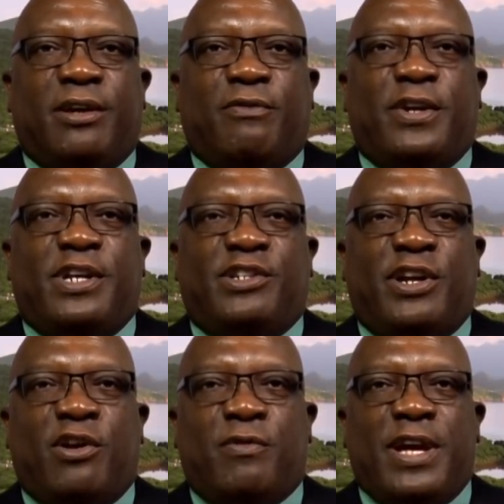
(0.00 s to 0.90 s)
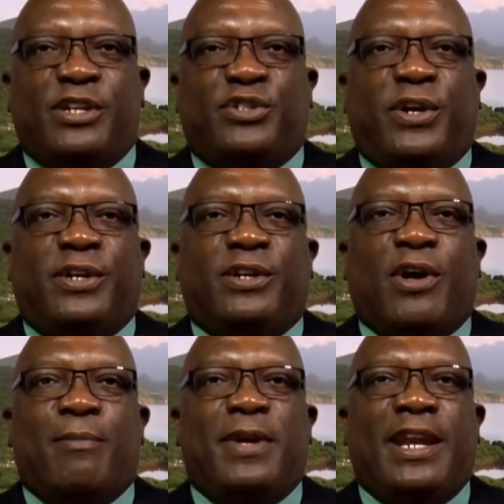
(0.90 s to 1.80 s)
for the generation
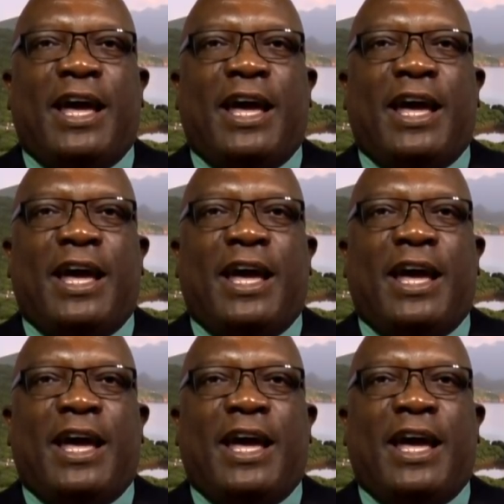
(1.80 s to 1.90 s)
coming